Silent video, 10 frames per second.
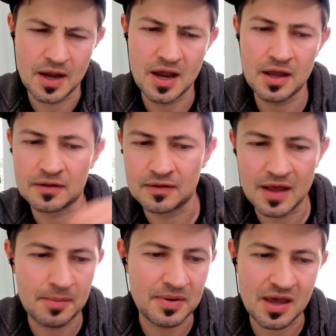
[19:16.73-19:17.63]
and
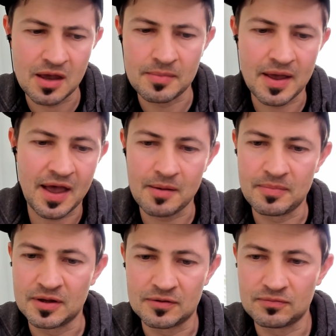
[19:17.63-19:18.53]
that became a
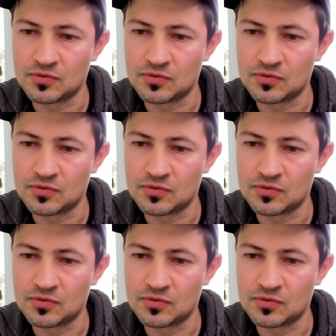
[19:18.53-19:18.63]
habit